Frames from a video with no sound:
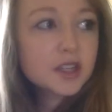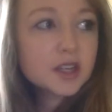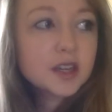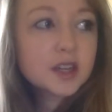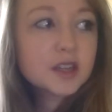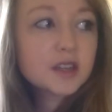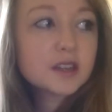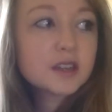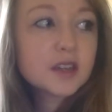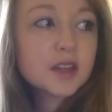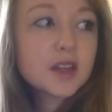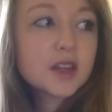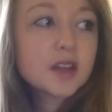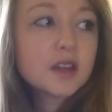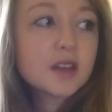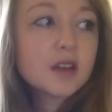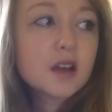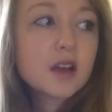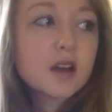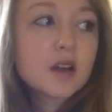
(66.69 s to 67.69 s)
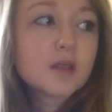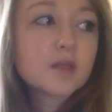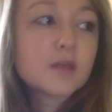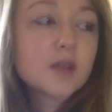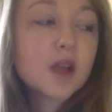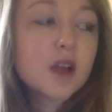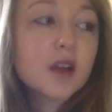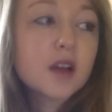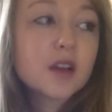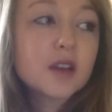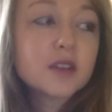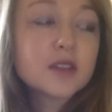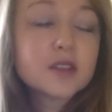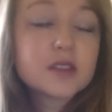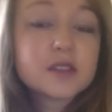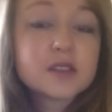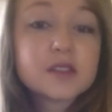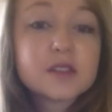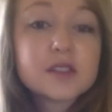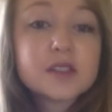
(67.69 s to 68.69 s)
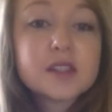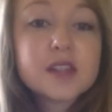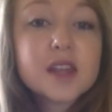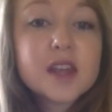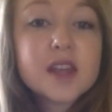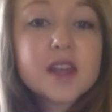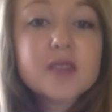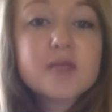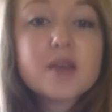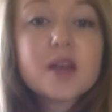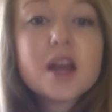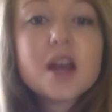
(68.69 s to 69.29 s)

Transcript: anything. Cardio is still the same.